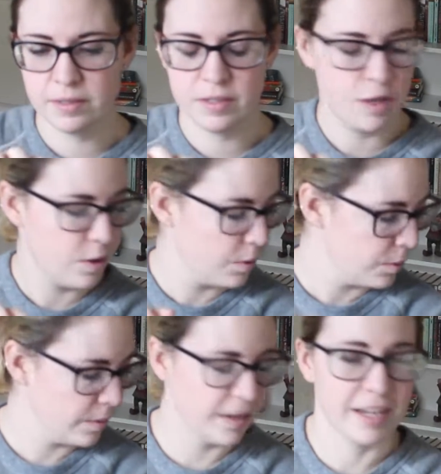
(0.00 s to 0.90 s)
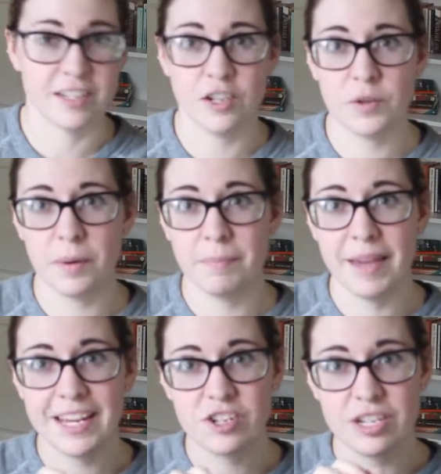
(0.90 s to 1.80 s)
So to do a
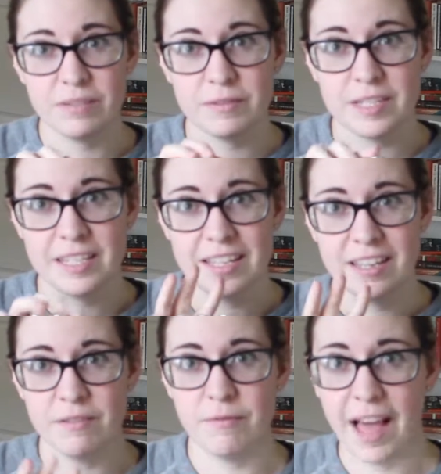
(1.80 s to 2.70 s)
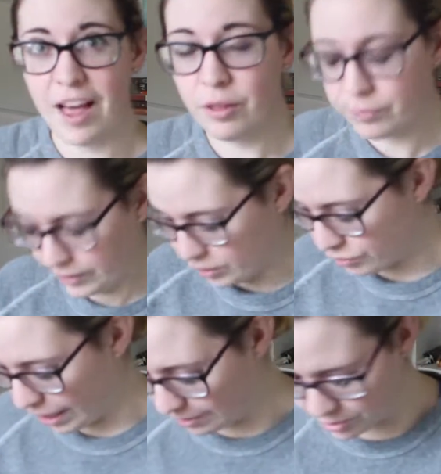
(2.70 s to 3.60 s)
makeshift valve
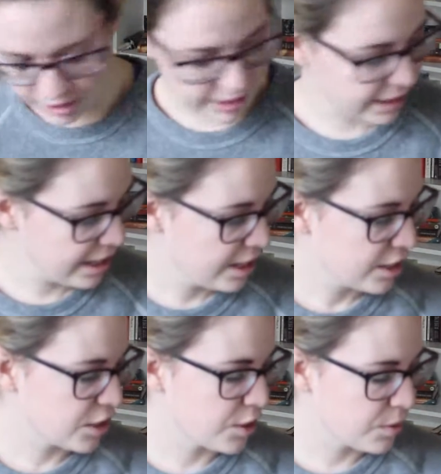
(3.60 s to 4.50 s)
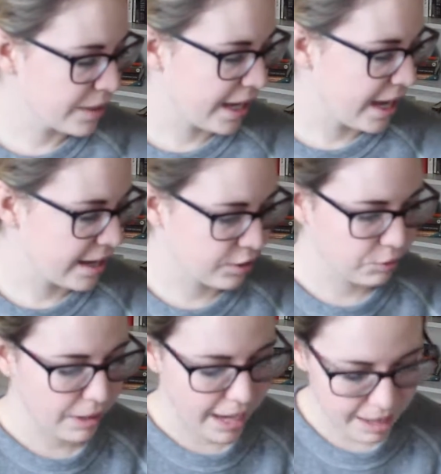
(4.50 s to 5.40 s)
contraption, you can
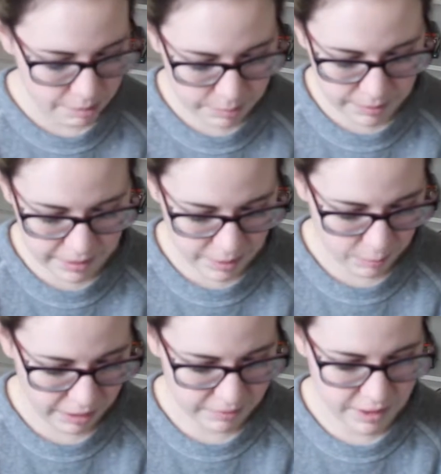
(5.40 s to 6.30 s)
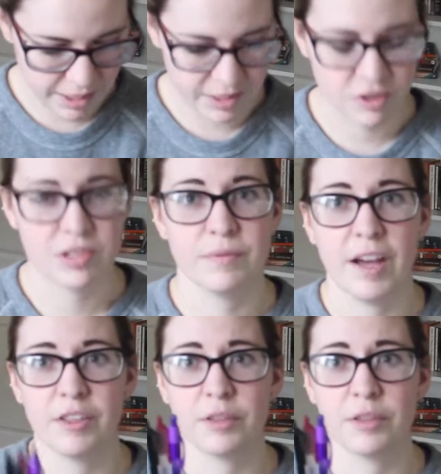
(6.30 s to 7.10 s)
grab, and what I've done is just found